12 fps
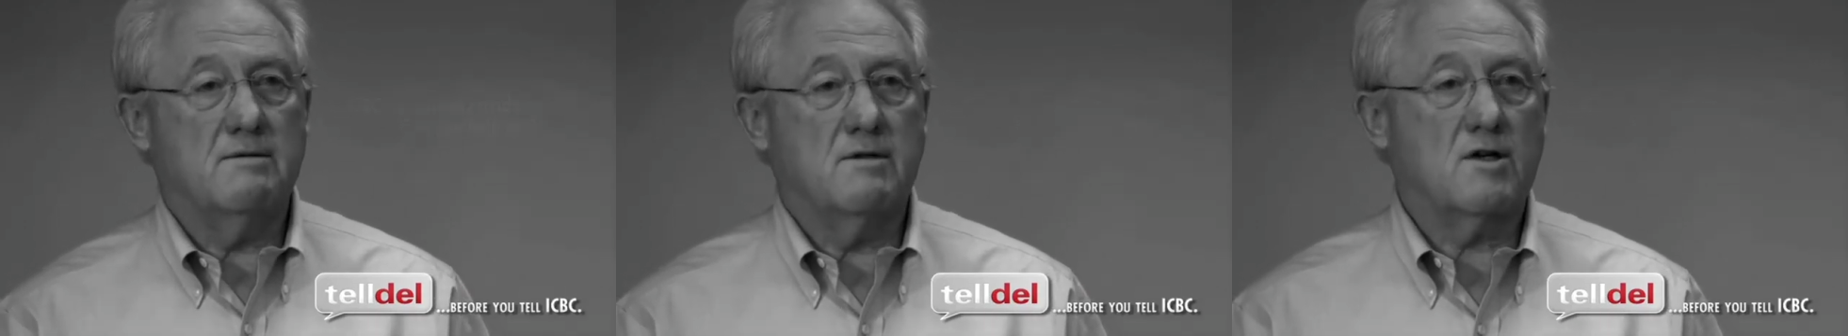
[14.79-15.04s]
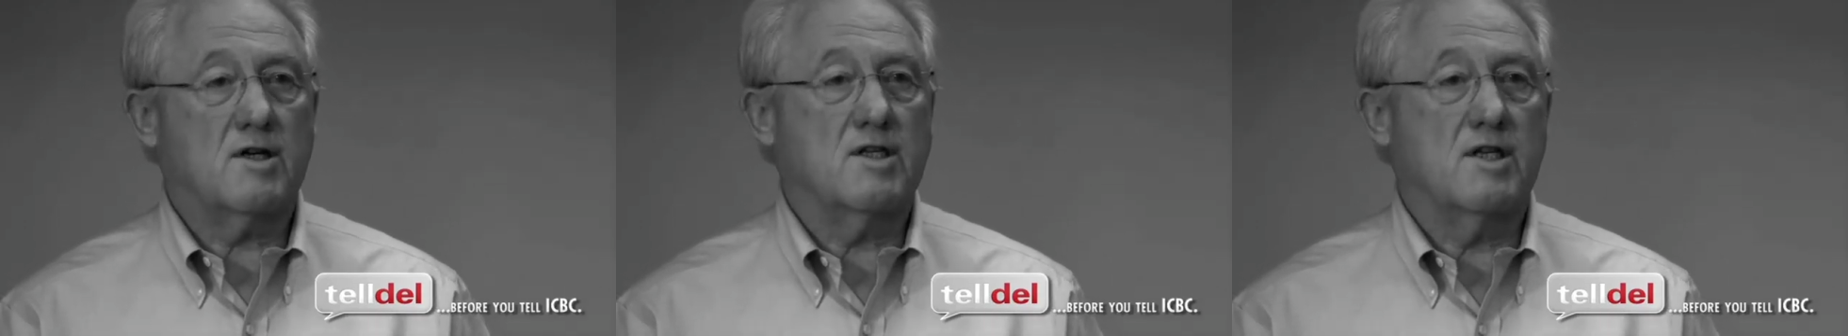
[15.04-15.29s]

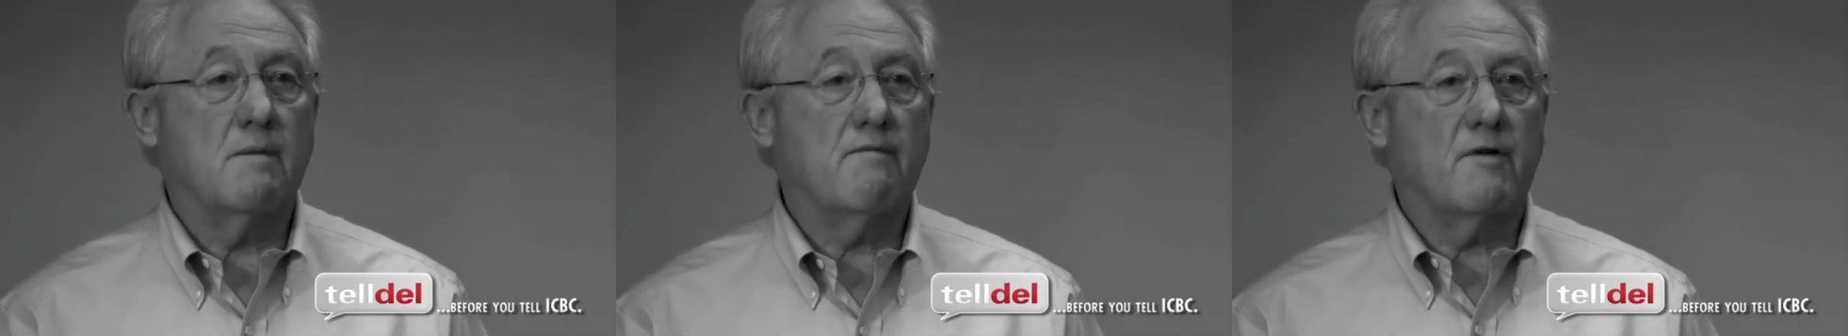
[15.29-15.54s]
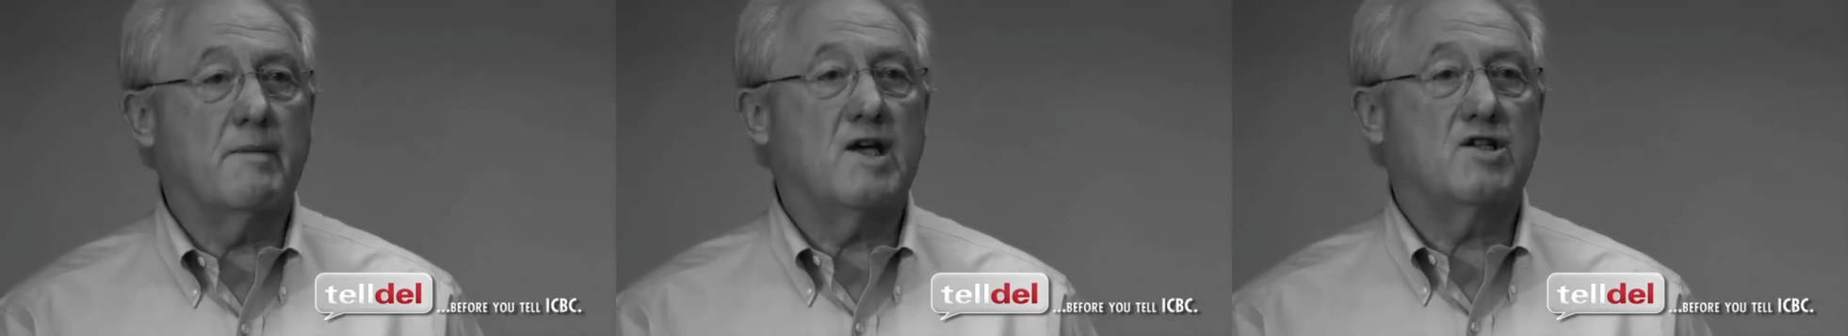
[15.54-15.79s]
look at the
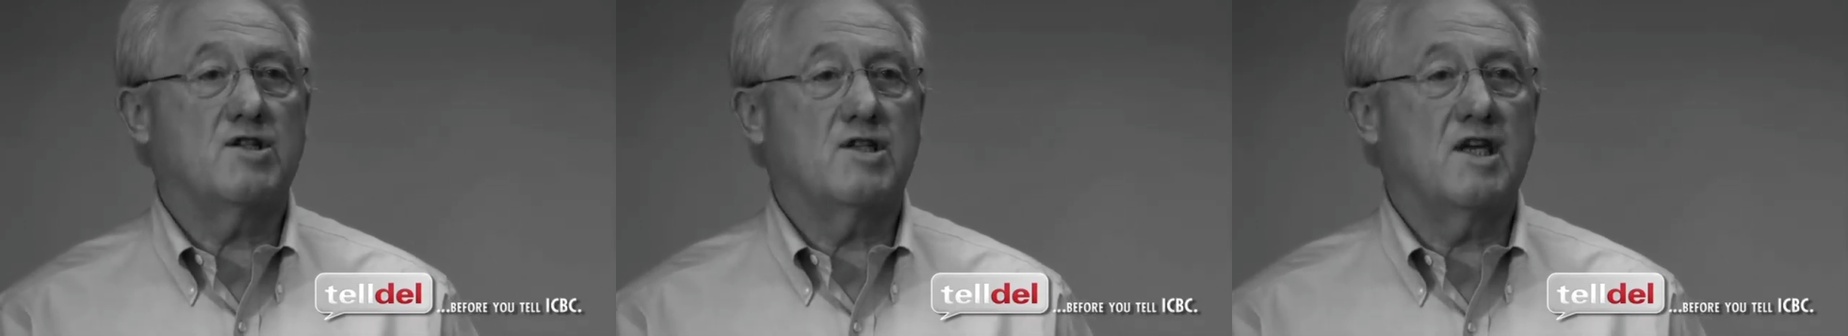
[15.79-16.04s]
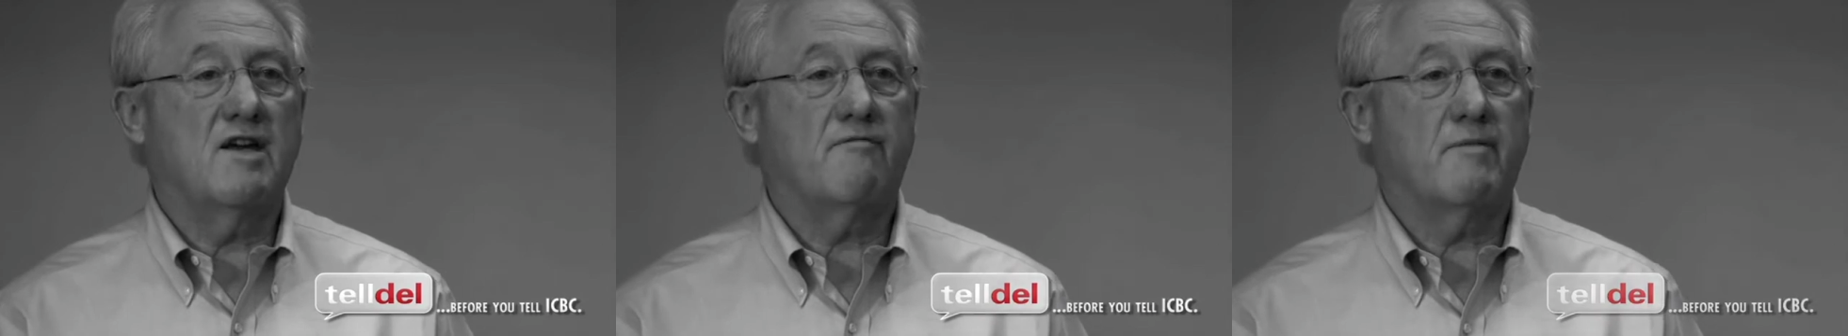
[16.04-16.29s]
information
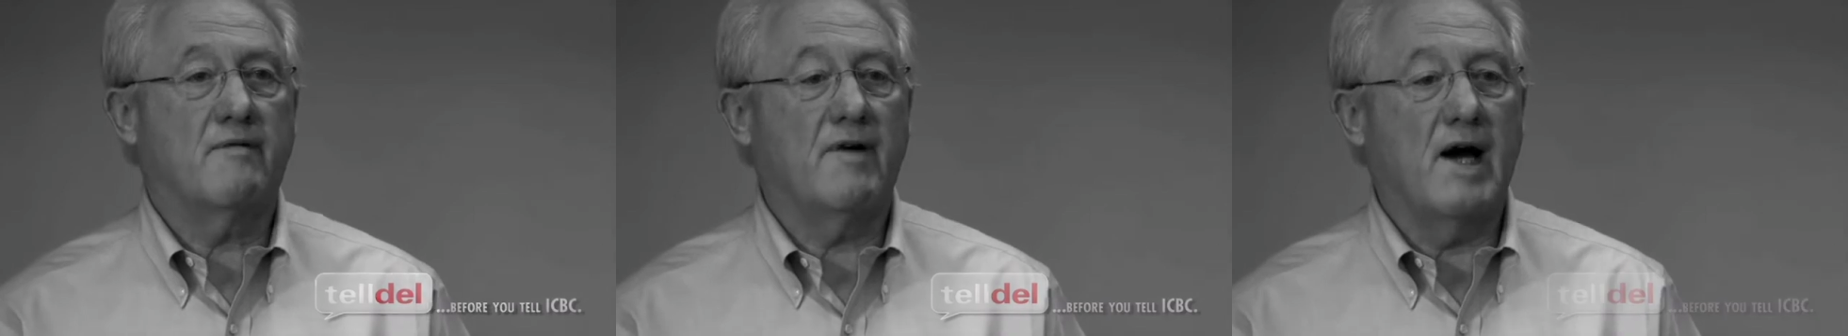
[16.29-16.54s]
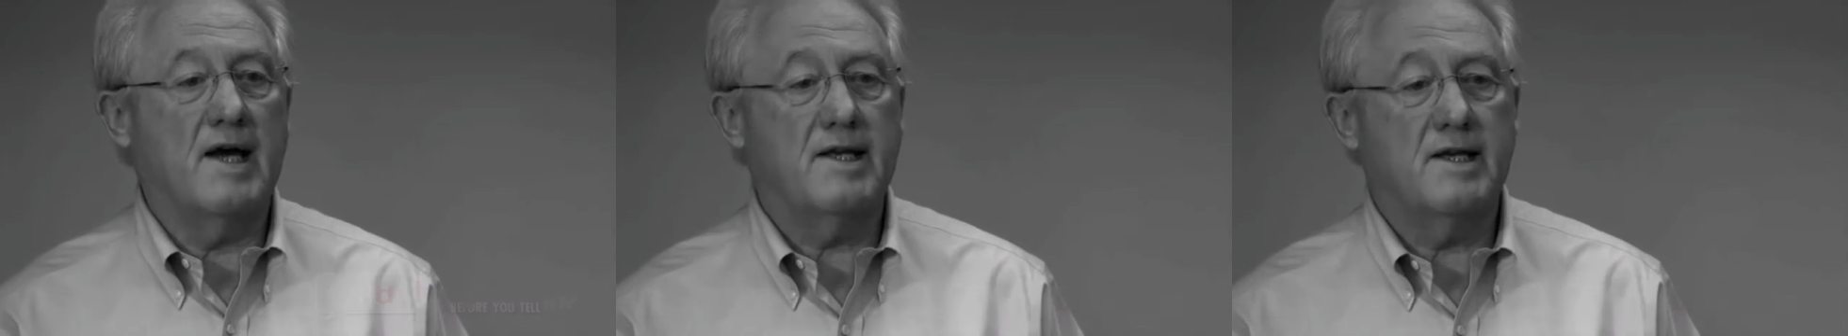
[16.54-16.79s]
they've
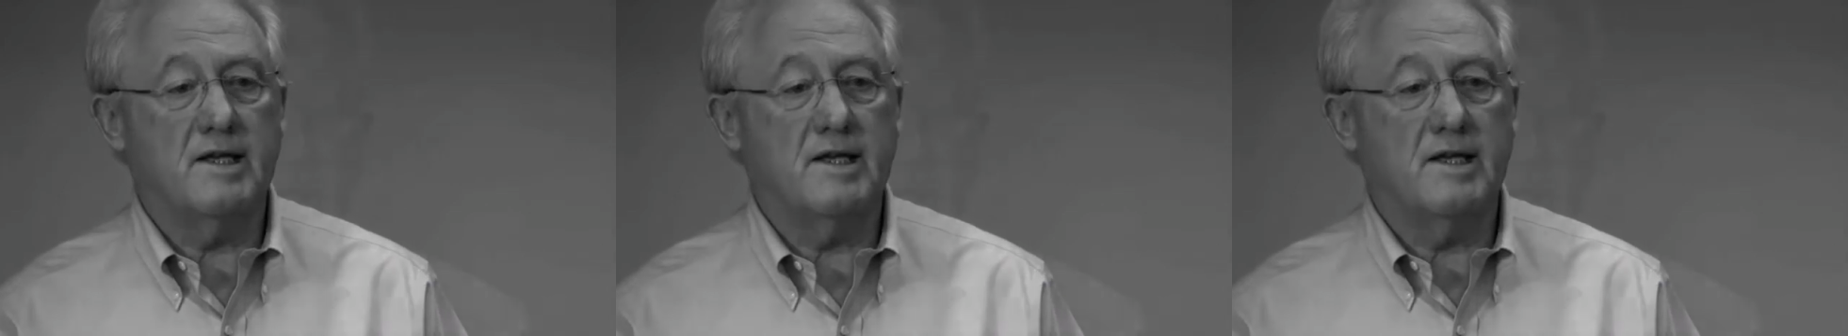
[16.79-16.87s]
provided,